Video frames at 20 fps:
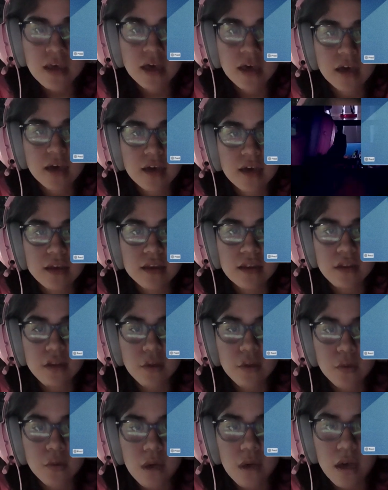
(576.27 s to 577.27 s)
and low
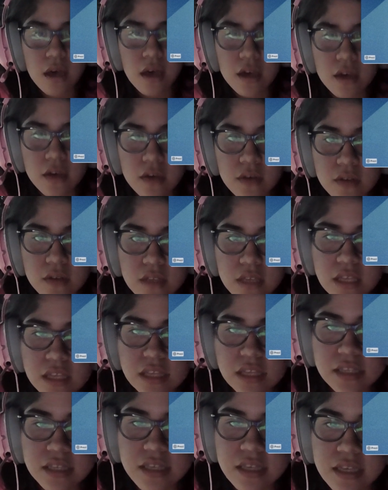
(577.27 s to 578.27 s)
iron
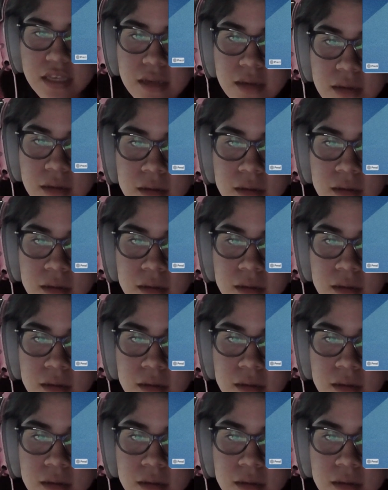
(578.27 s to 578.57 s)
intake.